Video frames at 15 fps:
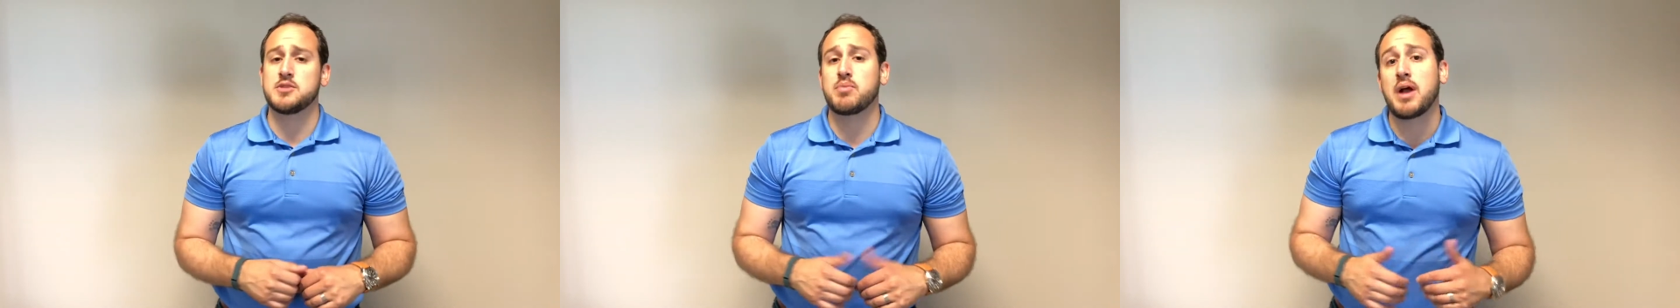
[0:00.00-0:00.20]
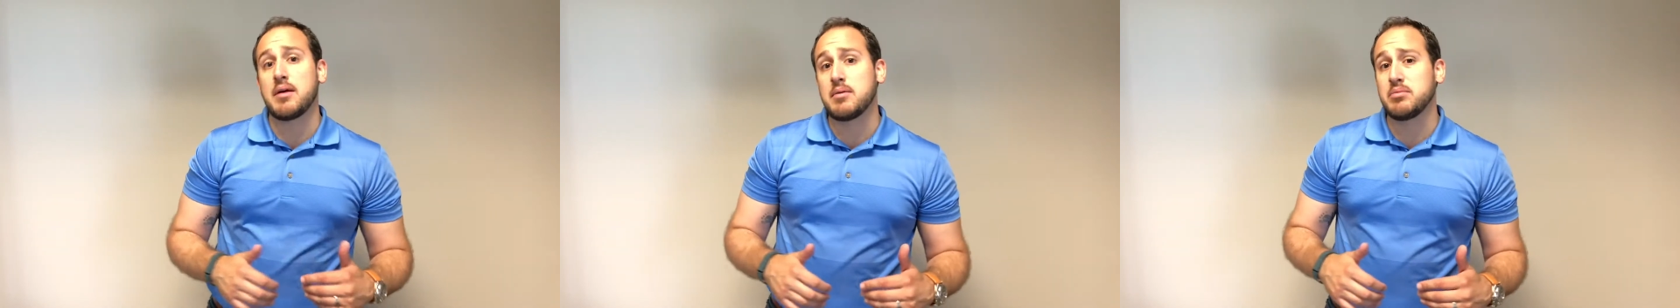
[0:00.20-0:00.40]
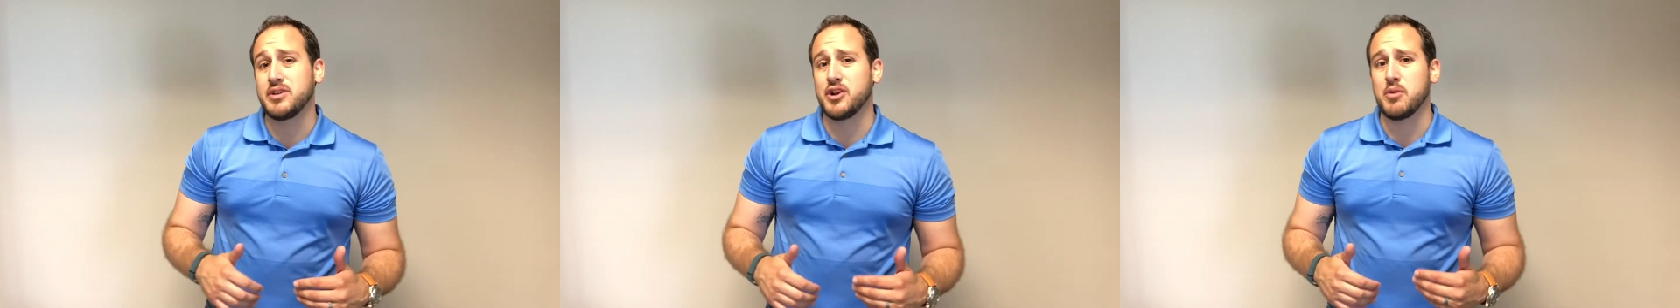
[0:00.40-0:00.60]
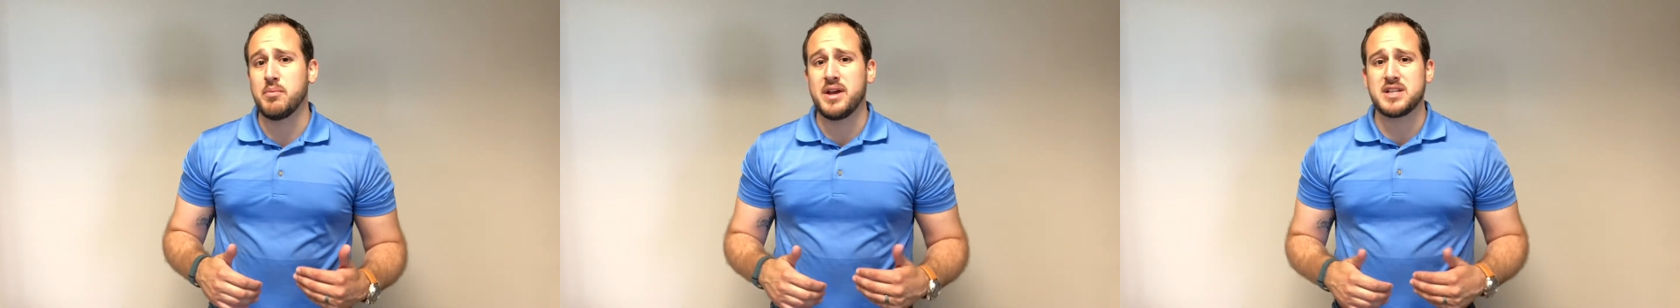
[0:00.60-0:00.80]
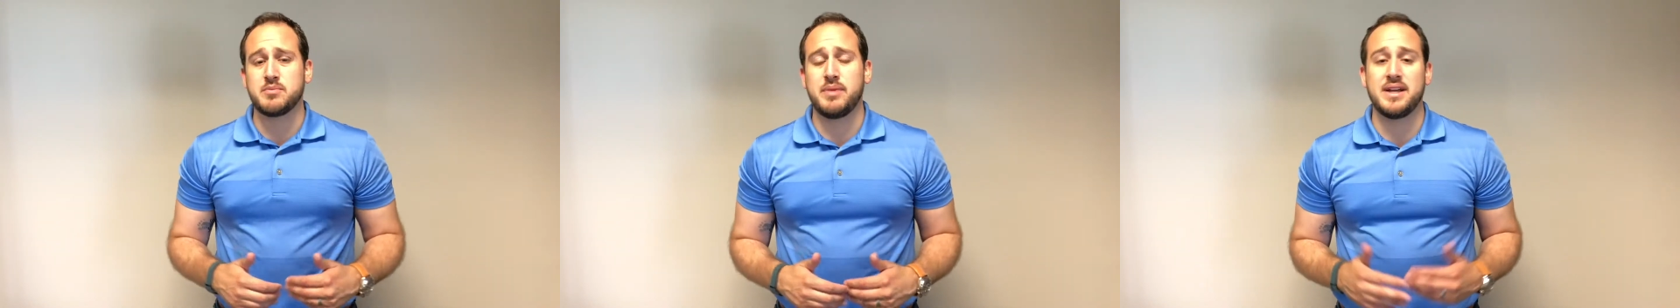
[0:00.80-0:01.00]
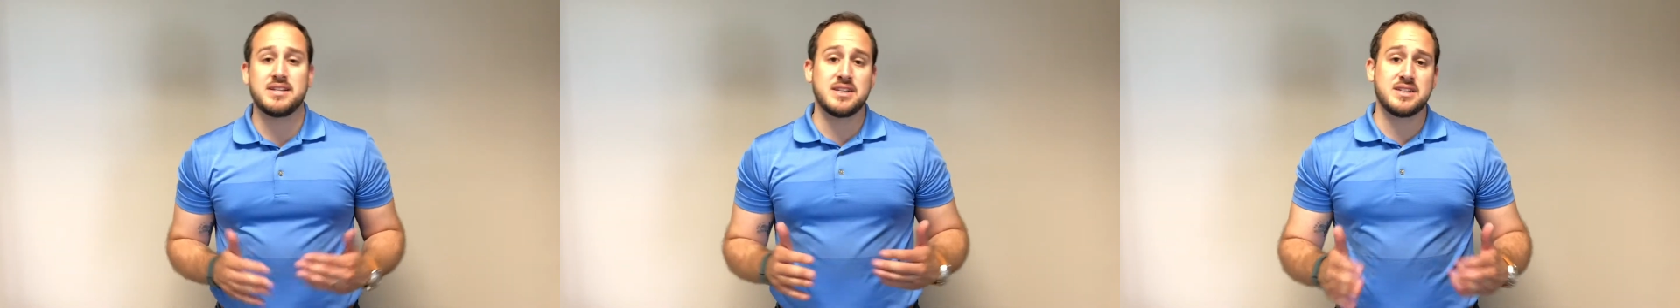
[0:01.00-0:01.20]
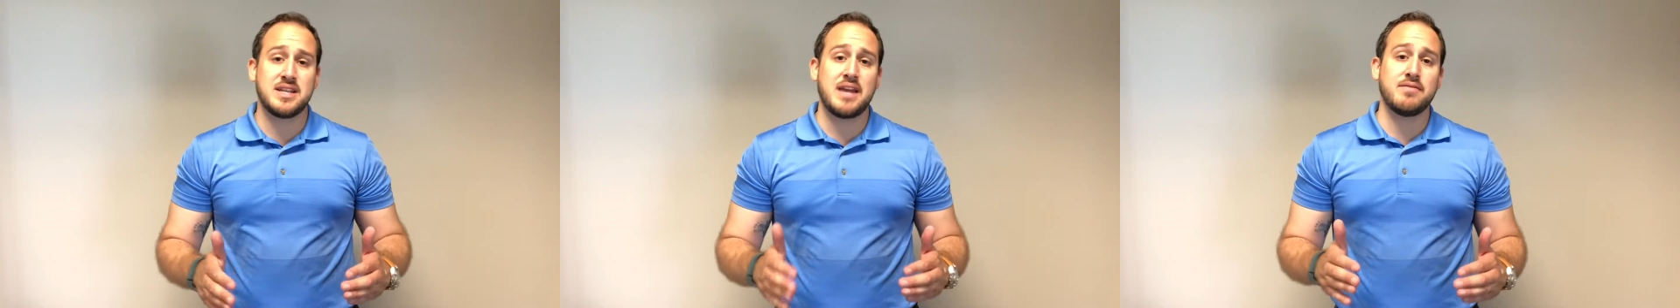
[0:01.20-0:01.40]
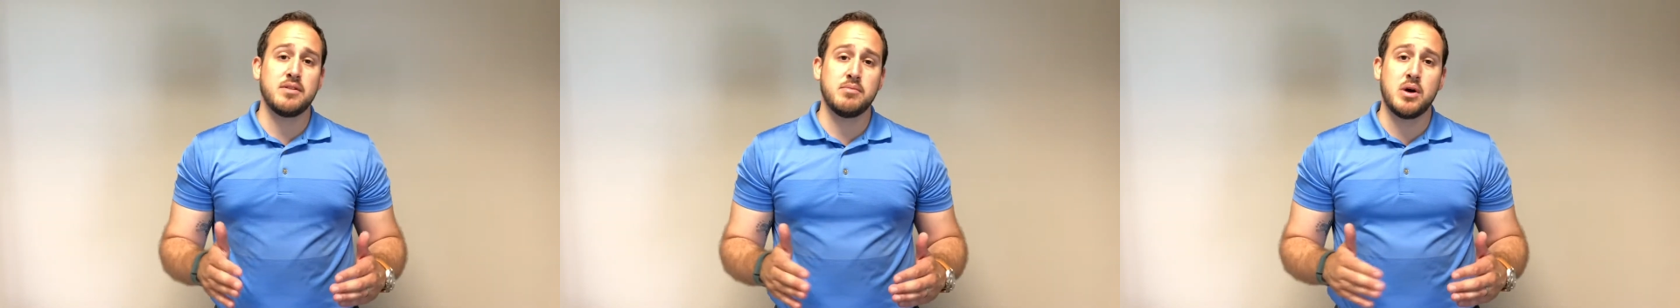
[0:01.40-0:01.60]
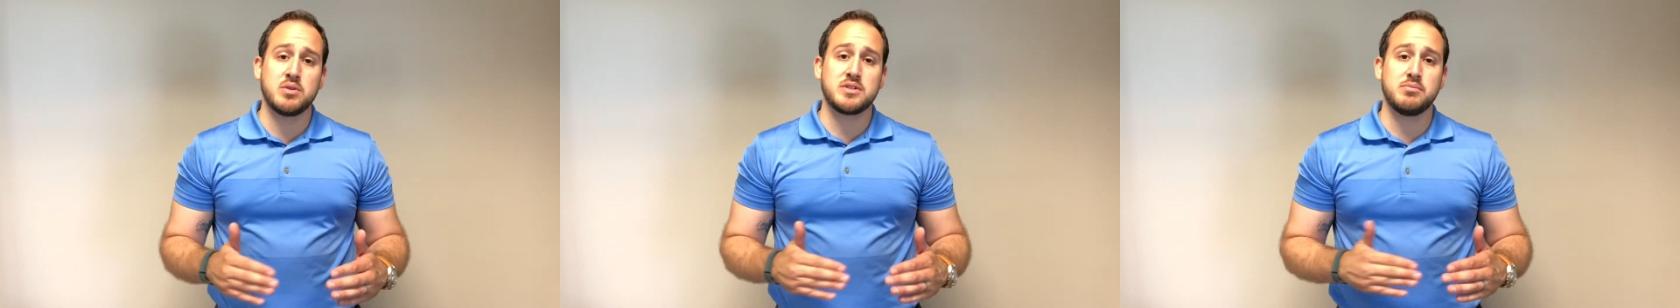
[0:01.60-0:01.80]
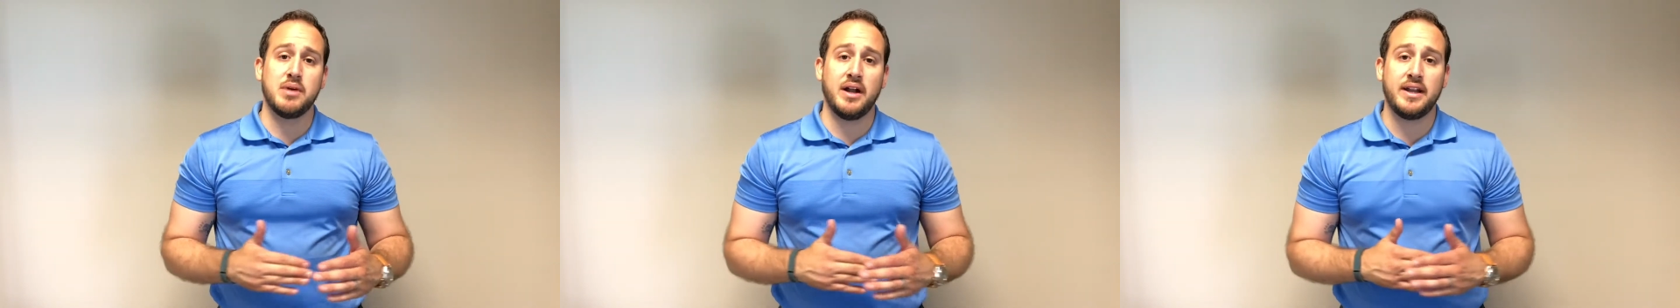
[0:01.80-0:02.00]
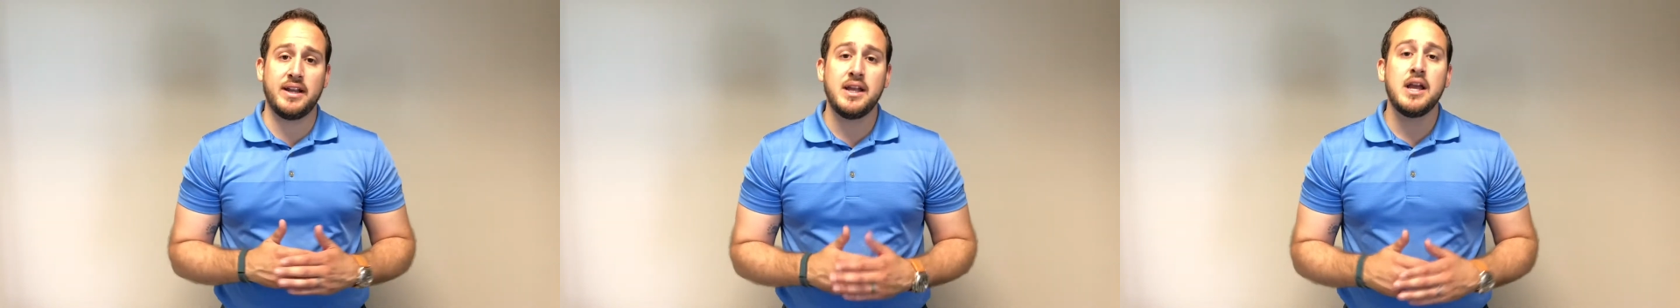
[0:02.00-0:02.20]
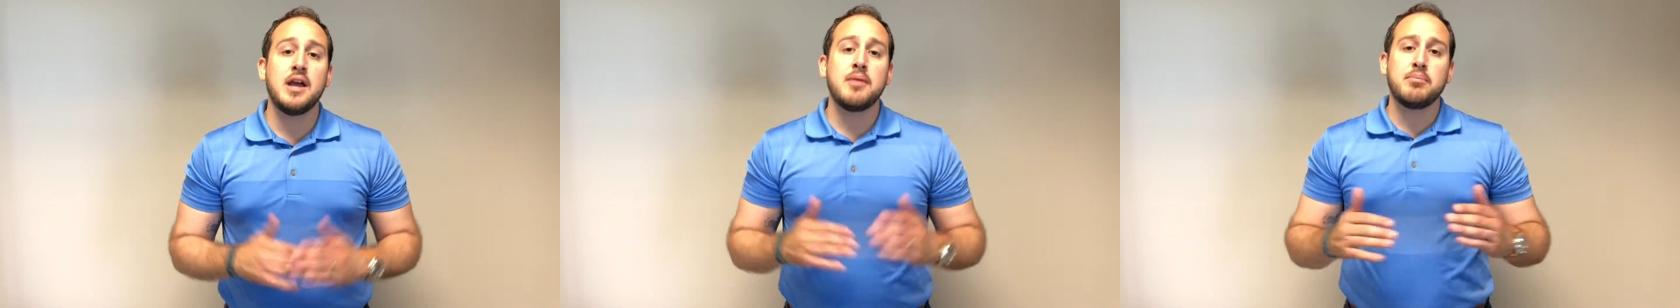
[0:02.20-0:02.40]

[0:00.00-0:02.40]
probably your best bet to save the most money,